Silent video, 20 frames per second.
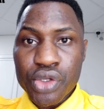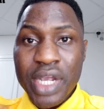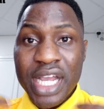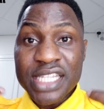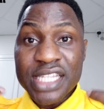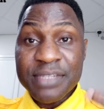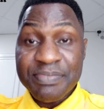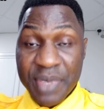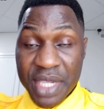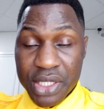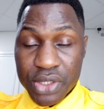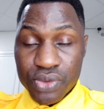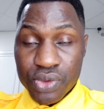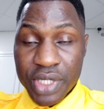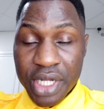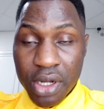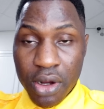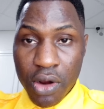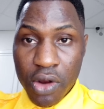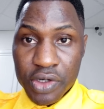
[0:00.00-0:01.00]
you can speak to
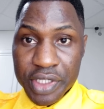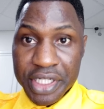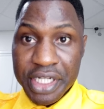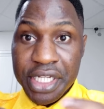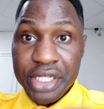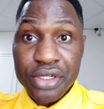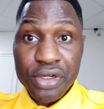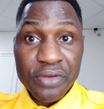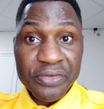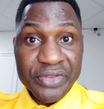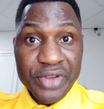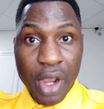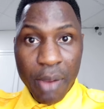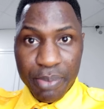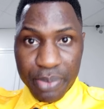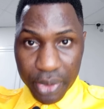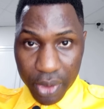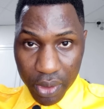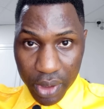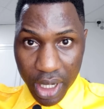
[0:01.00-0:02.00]
the coordinator of your
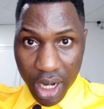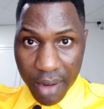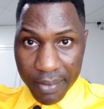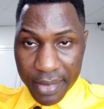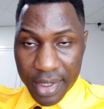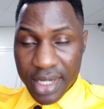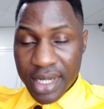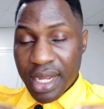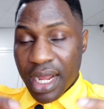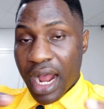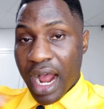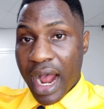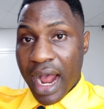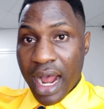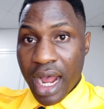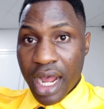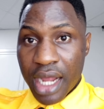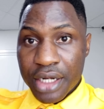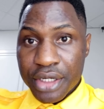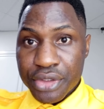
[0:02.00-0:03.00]
program
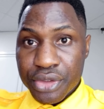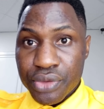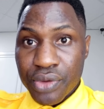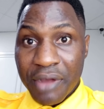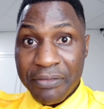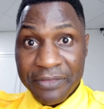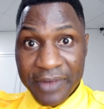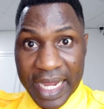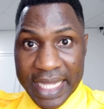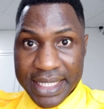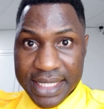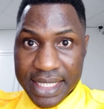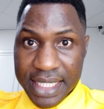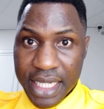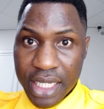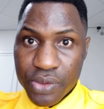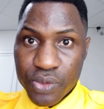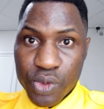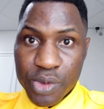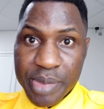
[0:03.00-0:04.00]
and your flight
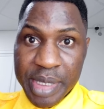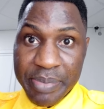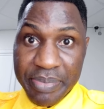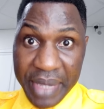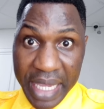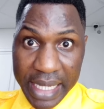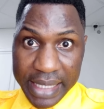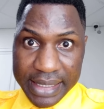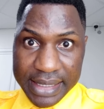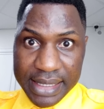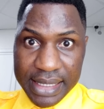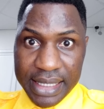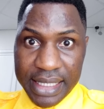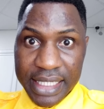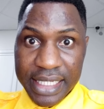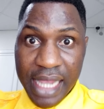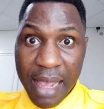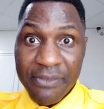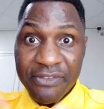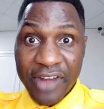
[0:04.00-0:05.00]
ticket will be paid.
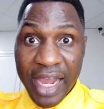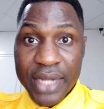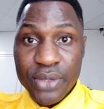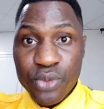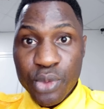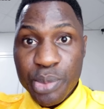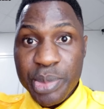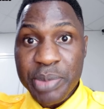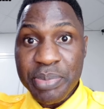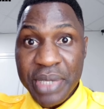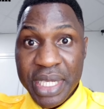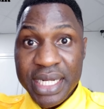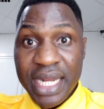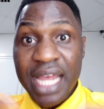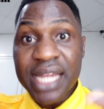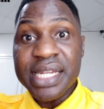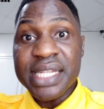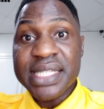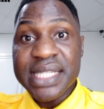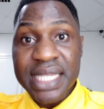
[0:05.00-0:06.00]
Your flight will be paid
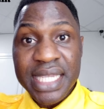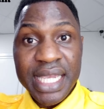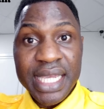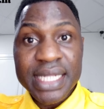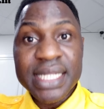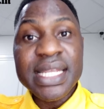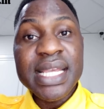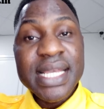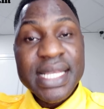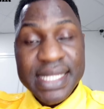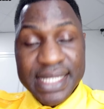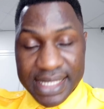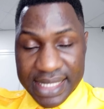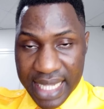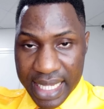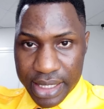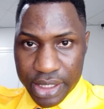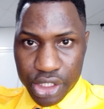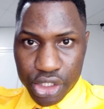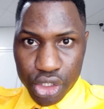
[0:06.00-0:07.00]
and the ticket
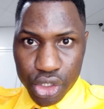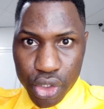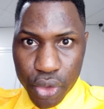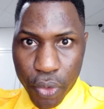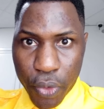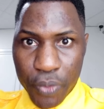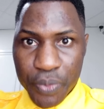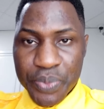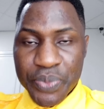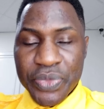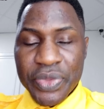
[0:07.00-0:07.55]
sent to you.